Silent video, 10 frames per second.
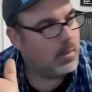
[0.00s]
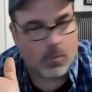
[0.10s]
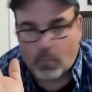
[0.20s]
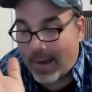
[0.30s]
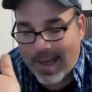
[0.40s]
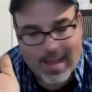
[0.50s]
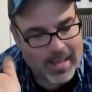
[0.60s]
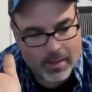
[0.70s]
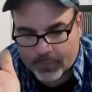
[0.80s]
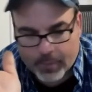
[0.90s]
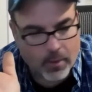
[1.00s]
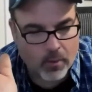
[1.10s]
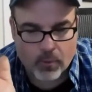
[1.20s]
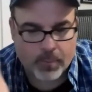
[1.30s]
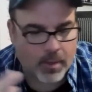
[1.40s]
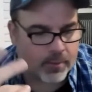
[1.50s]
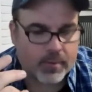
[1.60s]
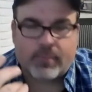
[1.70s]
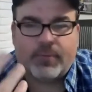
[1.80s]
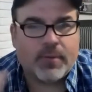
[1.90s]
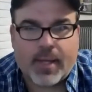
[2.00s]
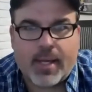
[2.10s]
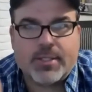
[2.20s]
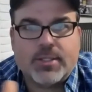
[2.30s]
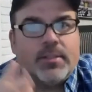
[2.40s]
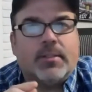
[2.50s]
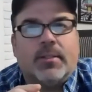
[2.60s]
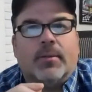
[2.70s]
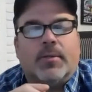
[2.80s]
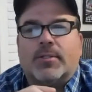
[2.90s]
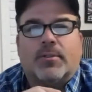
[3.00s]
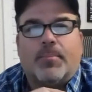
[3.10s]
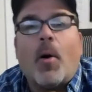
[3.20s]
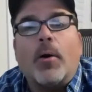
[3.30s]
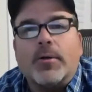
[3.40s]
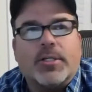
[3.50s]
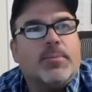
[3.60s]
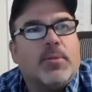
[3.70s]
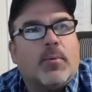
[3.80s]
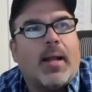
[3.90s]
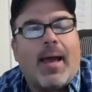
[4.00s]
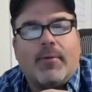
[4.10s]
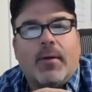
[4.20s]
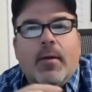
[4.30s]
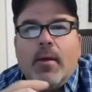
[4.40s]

why, I don't know, other than affiliations and just partnerships or what have you.